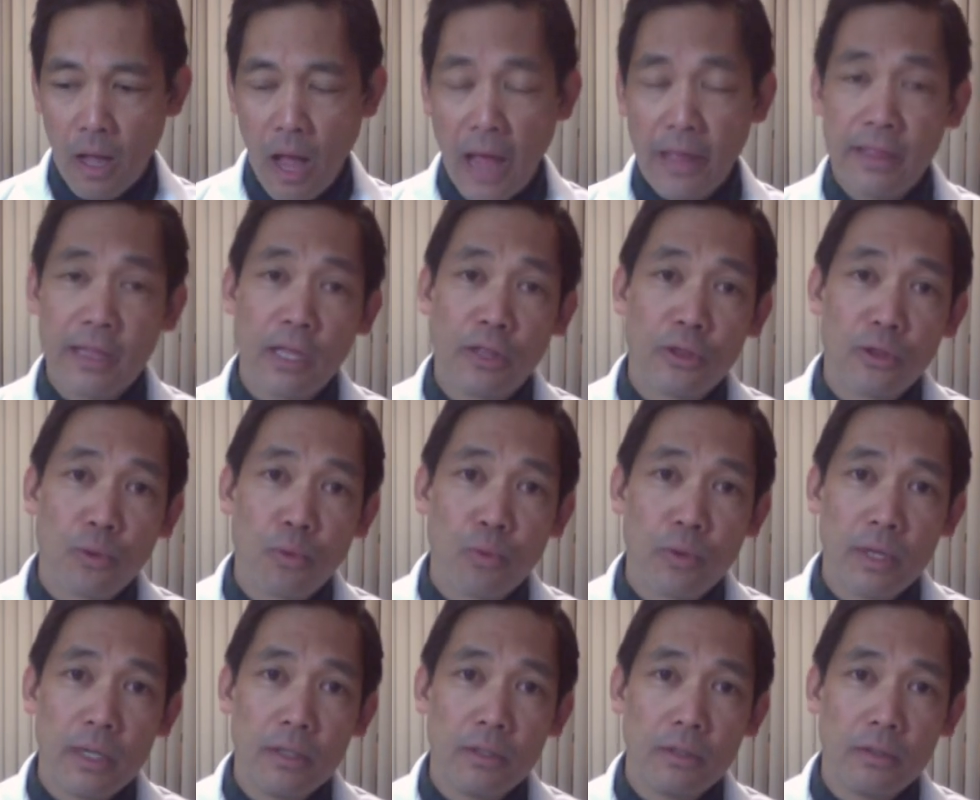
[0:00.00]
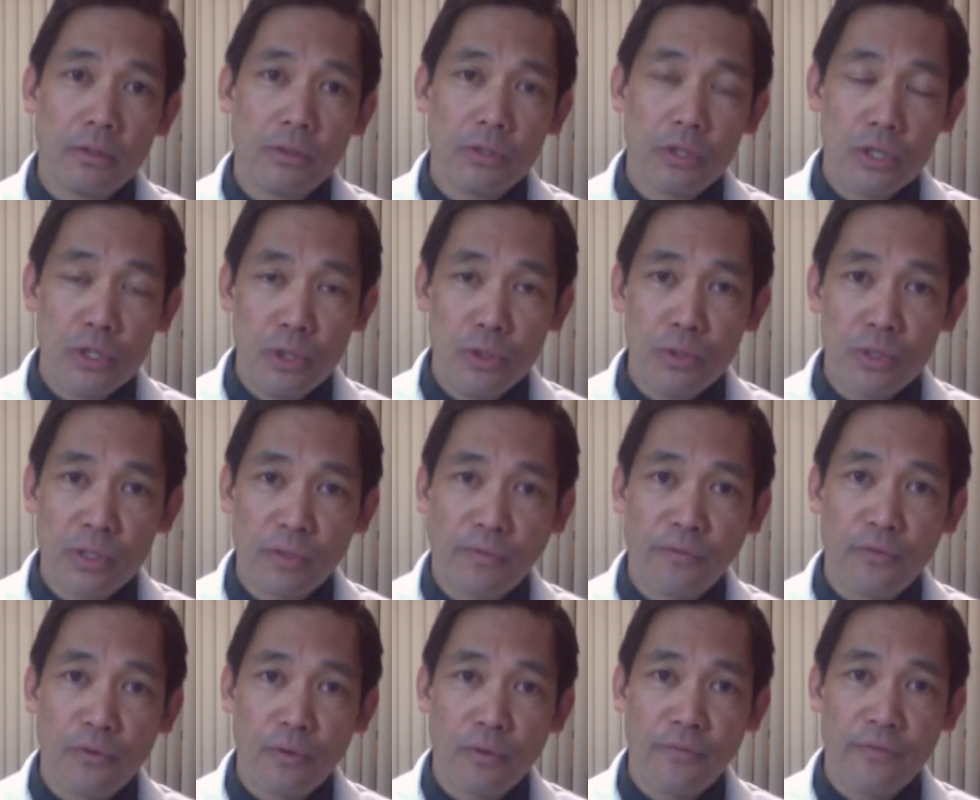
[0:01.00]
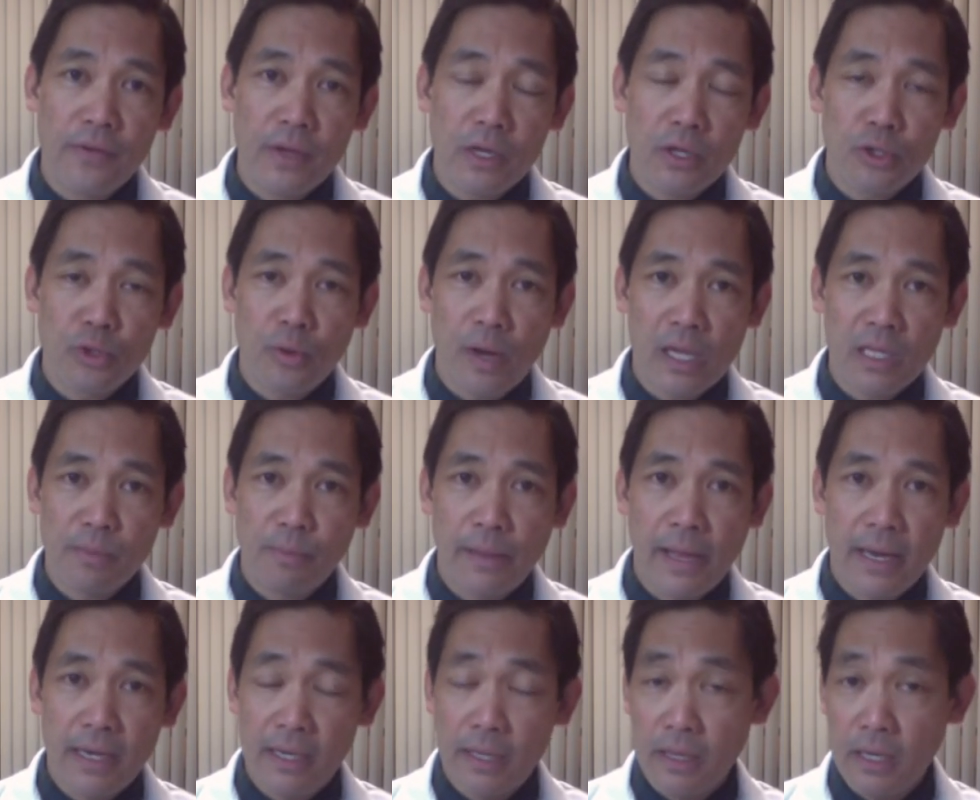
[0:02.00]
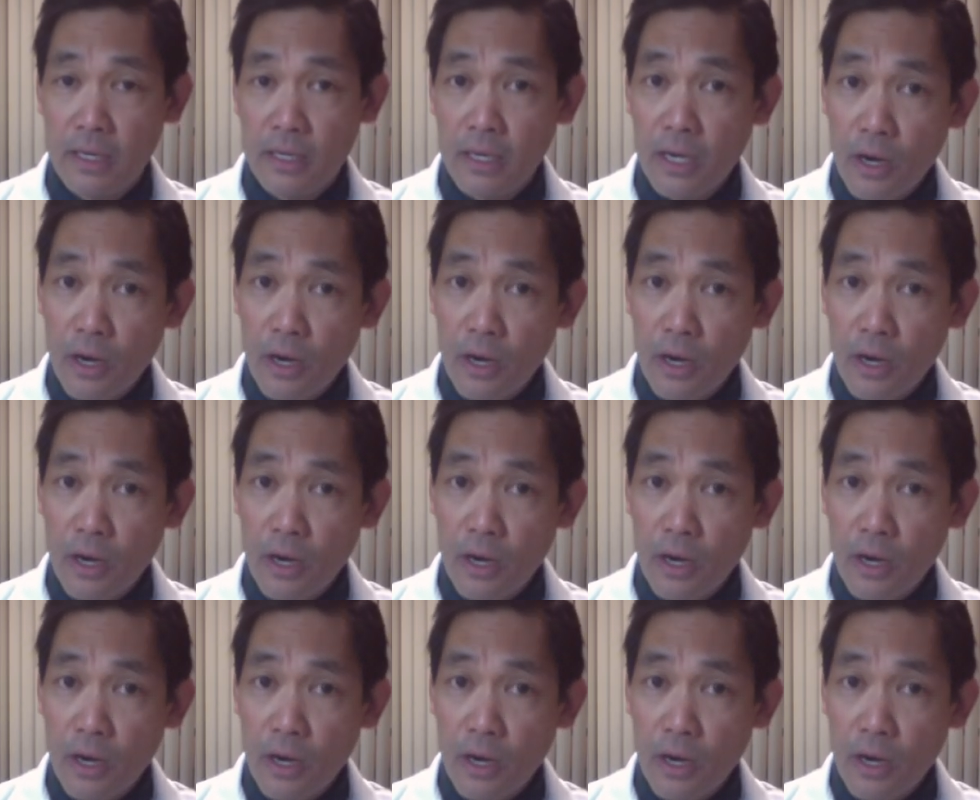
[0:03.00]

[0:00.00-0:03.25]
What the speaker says: I think the real use for fecal transplant in the